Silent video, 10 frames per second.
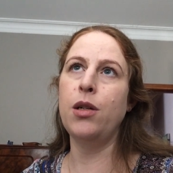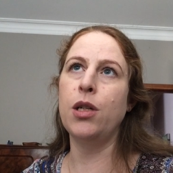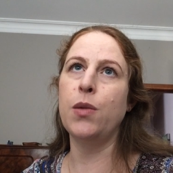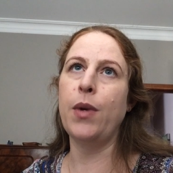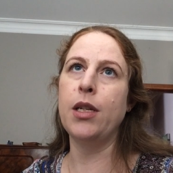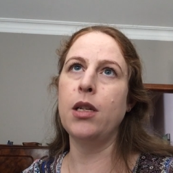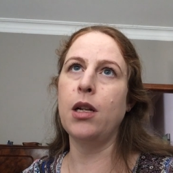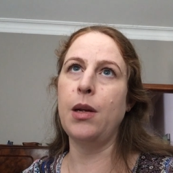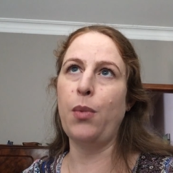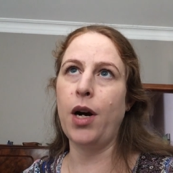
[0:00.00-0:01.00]
just
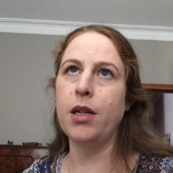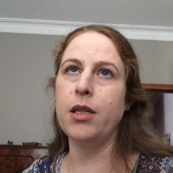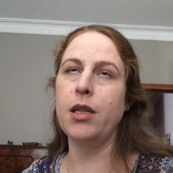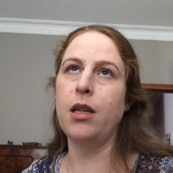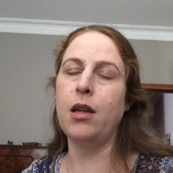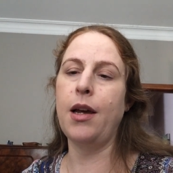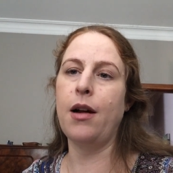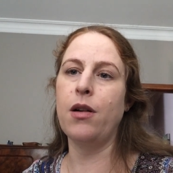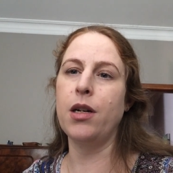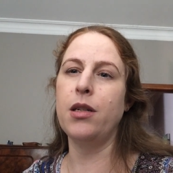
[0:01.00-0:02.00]
basically practicing the
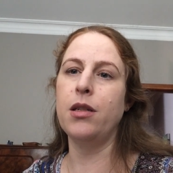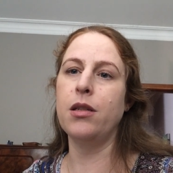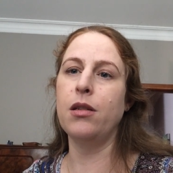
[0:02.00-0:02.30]
characters